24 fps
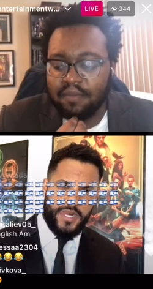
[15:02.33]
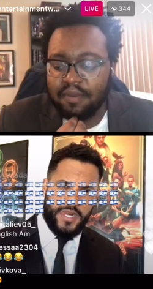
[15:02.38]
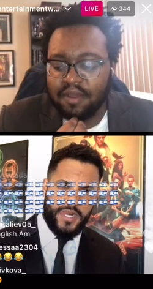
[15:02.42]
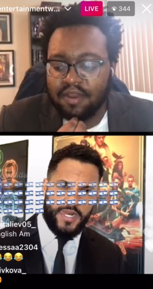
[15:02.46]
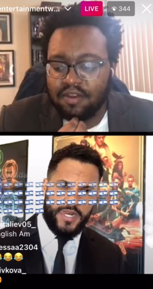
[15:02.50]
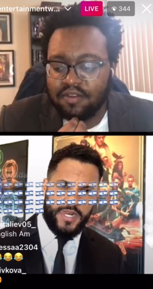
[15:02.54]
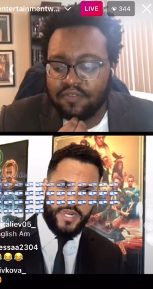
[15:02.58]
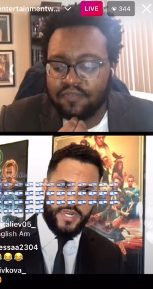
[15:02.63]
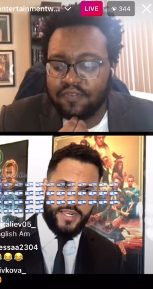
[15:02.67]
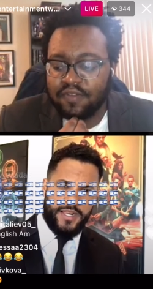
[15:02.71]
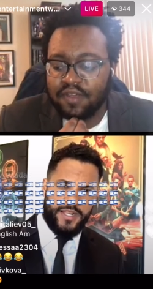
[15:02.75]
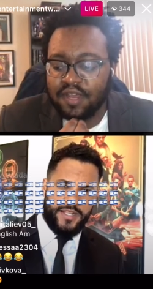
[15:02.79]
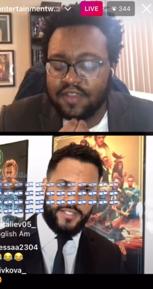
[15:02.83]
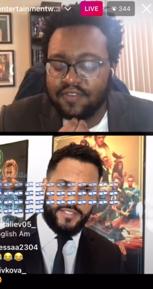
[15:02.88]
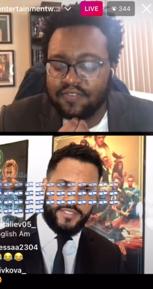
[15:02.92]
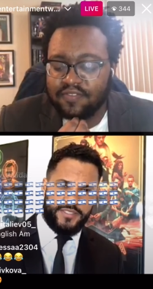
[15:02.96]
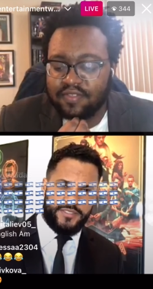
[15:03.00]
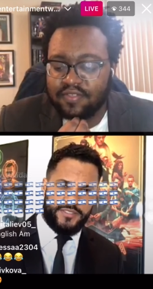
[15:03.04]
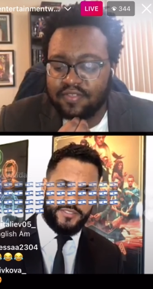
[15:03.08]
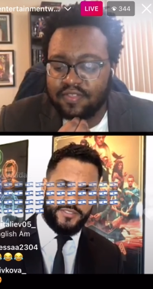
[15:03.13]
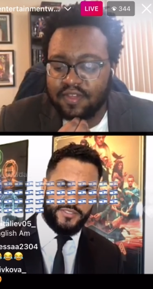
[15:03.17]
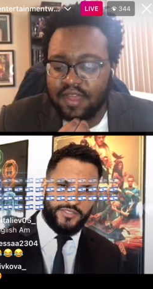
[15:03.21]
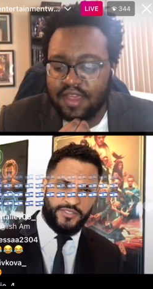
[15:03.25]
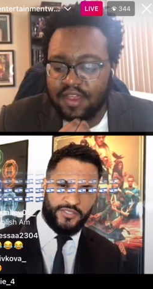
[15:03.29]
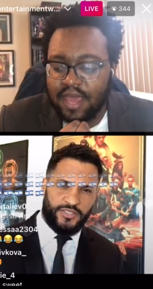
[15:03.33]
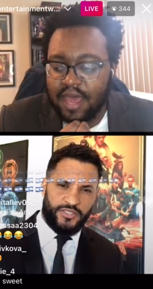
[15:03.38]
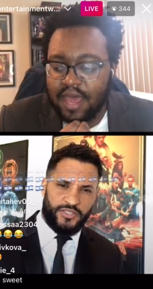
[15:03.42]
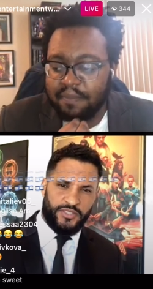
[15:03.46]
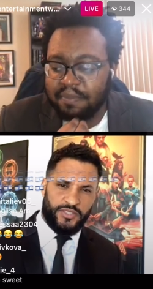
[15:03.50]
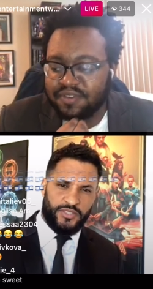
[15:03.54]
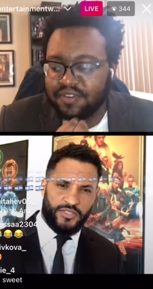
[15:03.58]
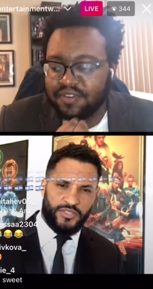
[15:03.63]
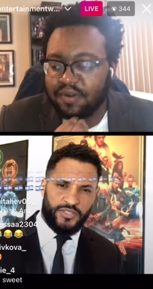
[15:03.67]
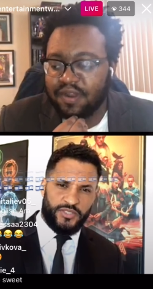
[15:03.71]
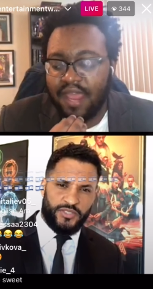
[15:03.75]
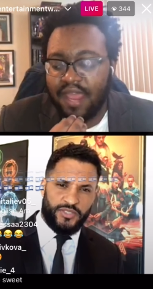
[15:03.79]
Speaker 1: I'm curious because the
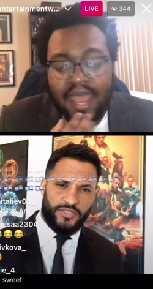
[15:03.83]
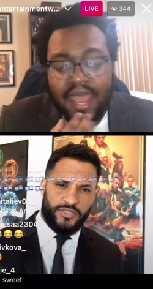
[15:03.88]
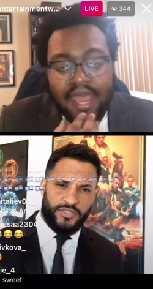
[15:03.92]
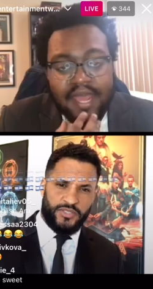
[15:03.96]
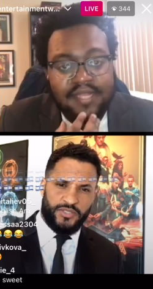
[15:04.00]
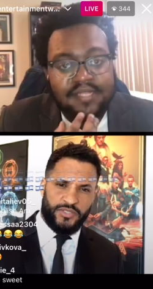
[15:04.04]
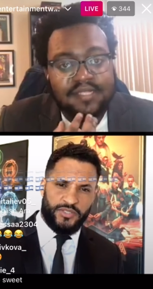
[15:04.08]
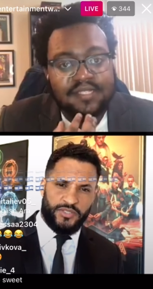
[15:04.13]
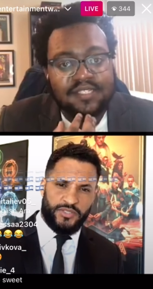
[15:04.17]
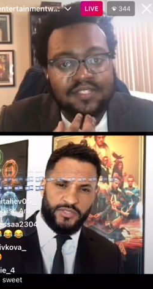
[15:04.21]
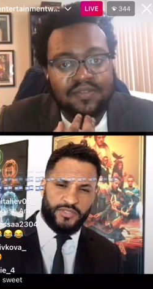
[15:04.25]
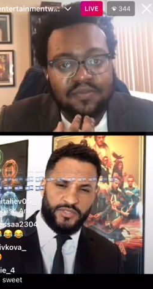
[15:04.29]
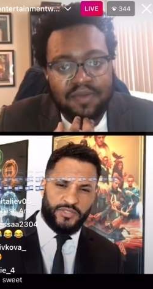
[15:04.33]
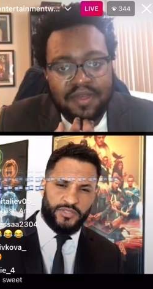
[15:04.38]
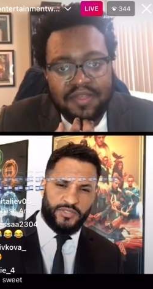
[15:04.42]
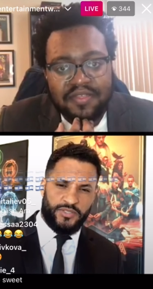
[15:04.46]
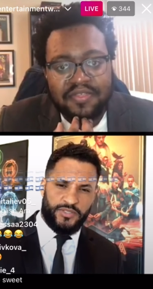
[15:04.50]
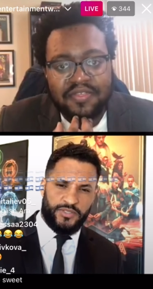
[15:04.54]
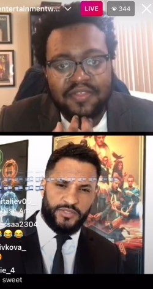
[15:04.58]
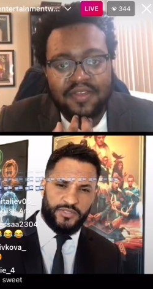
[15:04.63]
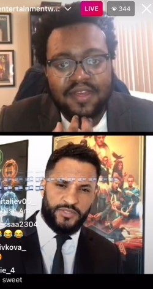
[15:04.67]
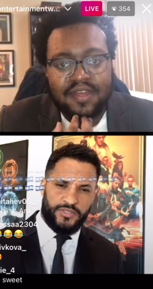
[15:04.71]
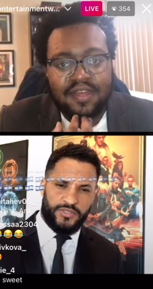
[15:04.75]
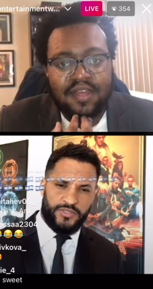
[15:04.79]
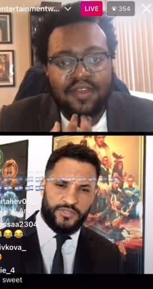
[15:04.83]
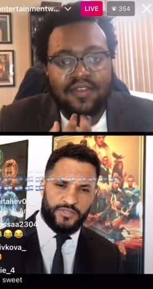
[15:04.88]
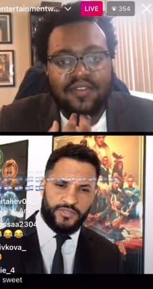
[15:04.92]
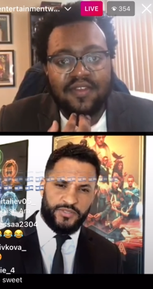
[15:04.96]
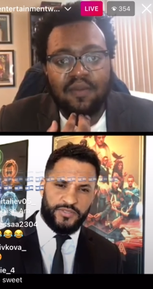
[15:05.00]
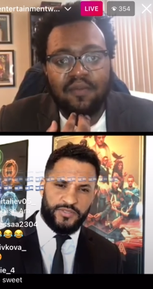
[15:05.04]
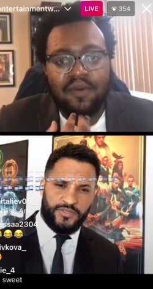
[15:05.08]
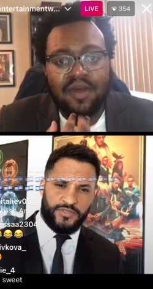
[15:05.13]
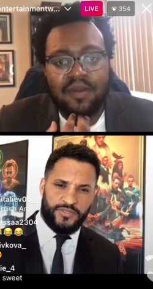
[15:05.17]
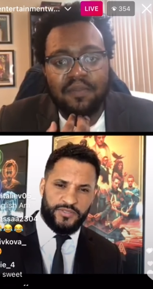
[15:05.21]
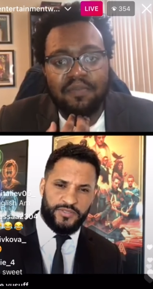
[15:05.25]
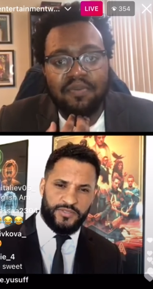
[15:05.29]
episode ends with
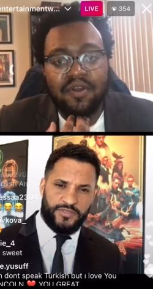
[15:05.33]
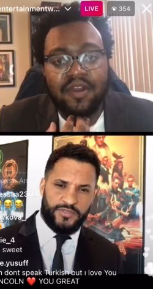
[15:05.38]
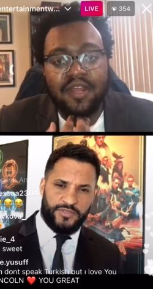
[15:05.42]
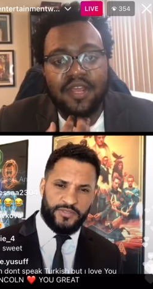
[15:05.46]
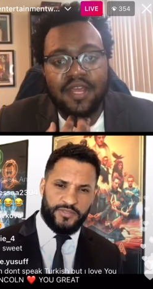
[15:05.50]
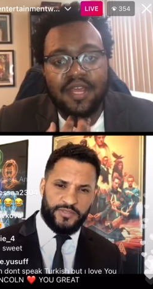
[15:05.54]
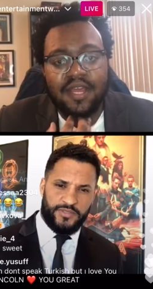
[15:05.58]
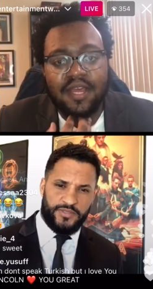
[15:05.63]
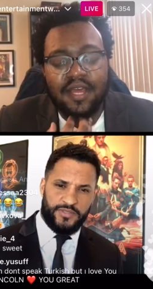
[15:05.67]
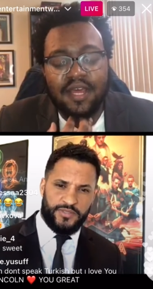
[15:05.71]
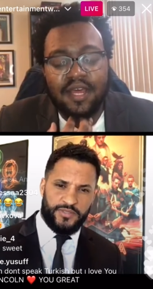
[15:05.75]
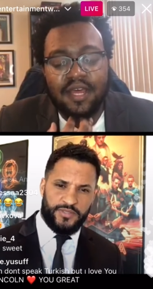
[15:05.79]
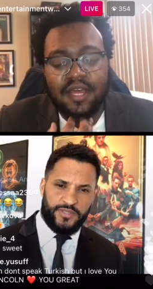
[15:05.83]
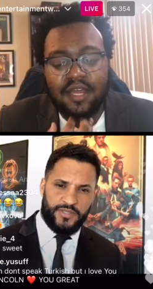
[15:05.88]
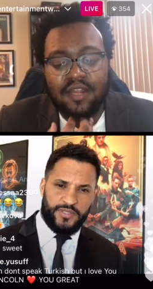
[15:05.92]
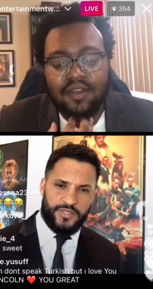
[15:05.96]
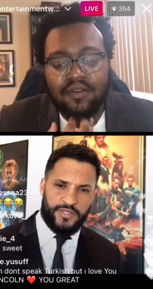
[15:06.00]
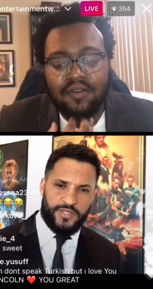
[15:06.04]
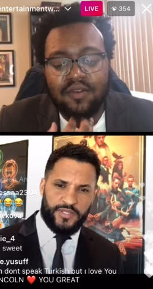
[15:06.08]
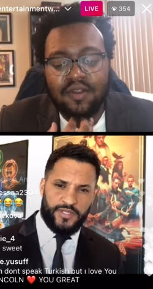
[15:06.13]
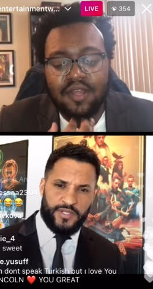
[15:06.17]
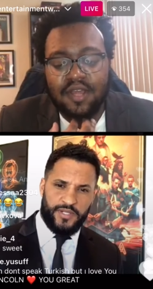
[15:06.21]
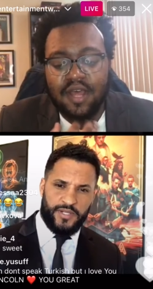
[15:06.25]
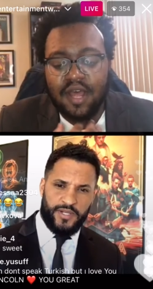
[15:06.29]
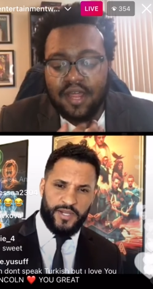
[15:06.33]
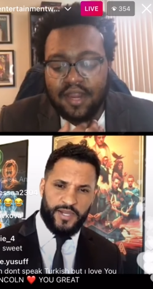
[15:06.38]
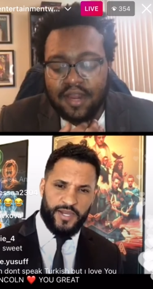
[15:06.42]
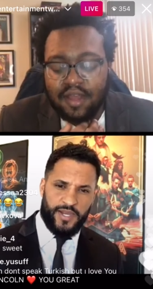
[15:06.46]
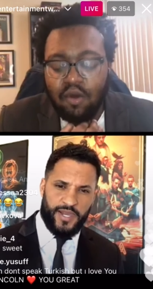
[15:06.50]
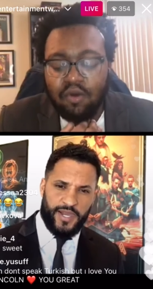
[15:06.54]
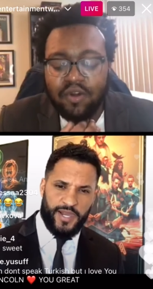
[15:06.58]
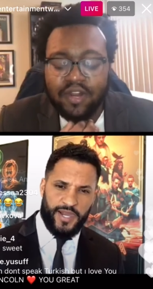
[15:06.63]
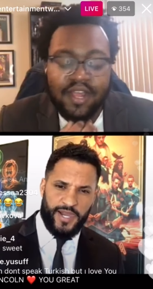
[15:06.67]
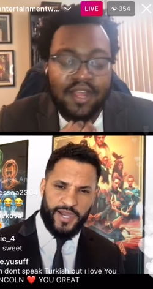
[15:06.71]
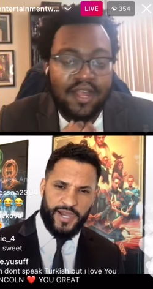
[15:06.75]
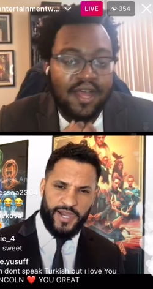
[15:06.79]
someone putting a gun,
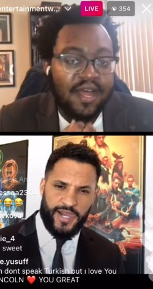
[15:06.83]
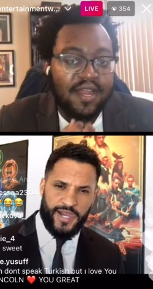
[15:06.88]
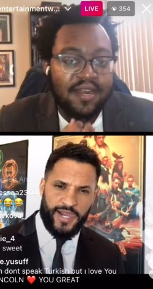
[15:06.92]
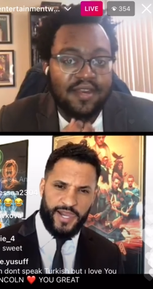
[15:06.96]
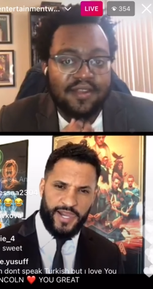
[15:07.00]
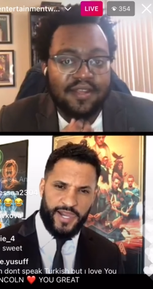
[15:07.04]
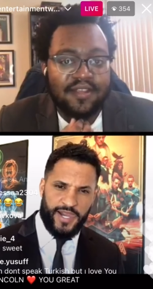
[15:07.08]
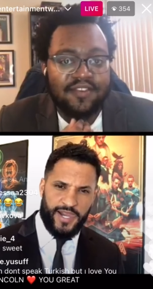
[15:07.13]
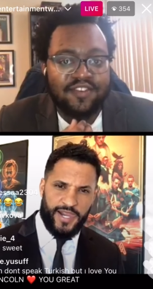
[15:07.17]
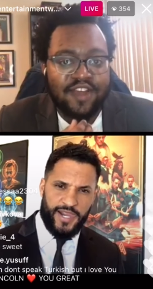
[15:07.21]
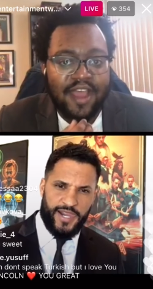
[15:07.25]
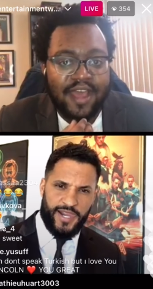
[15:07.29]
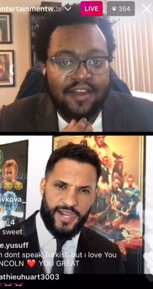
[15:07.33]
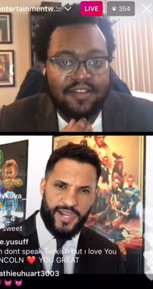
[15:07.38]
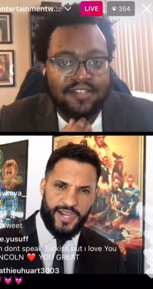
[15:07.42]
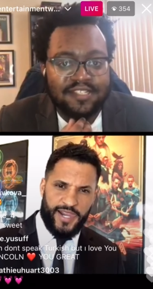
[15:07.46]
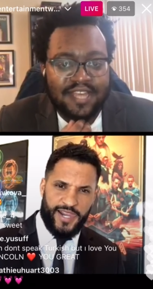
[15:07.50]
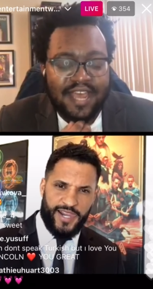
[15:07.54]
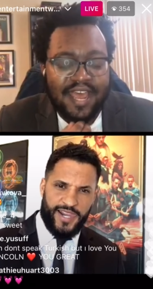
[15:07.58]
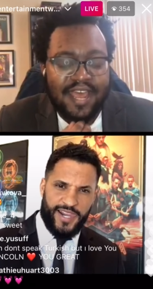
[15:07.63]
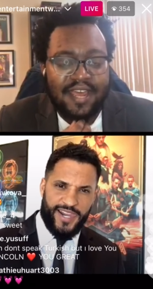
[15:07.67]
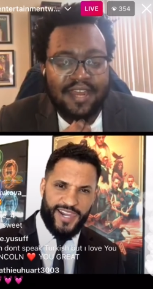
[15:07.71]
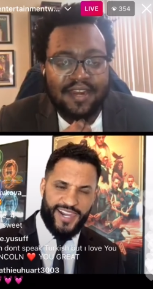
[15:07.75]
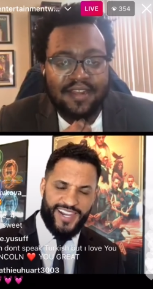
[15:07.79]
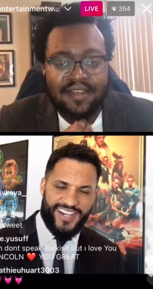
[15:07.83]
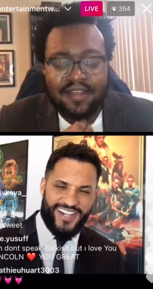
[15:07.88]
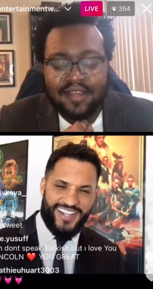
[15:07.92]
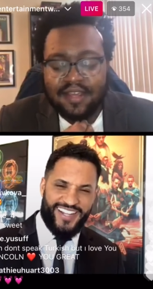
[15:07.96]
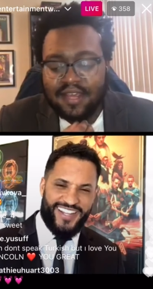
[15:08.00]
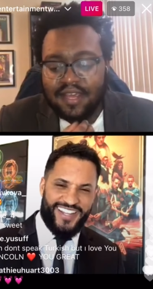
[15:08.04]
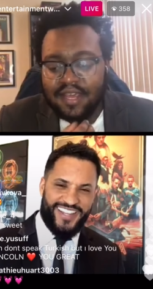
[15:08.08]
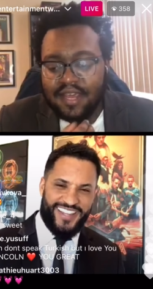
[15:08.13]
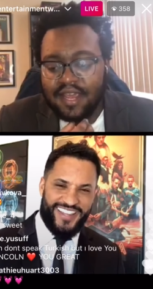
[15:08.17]
holding a gun to Shadow's head.